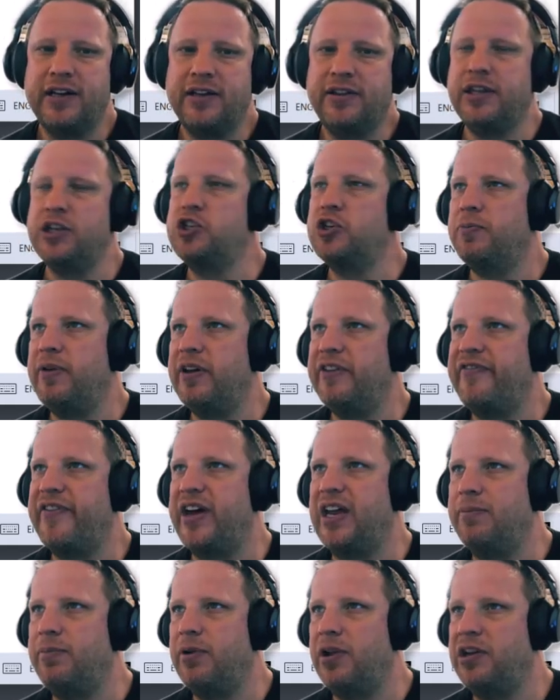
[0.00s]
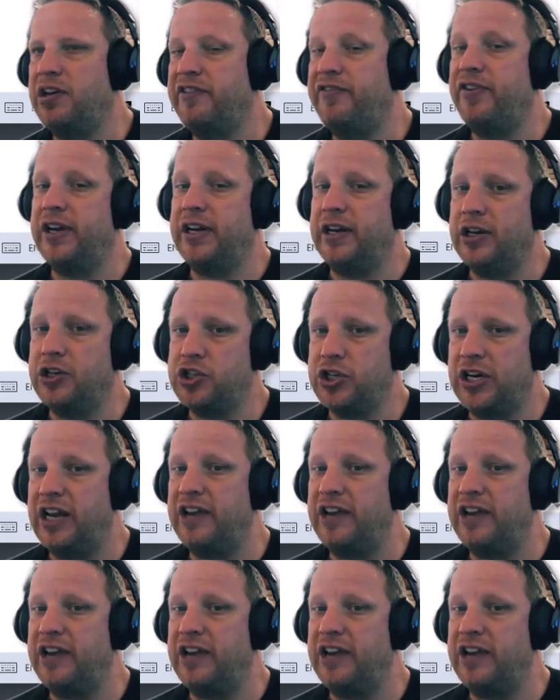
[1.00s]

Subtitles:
this should be available on the free edition.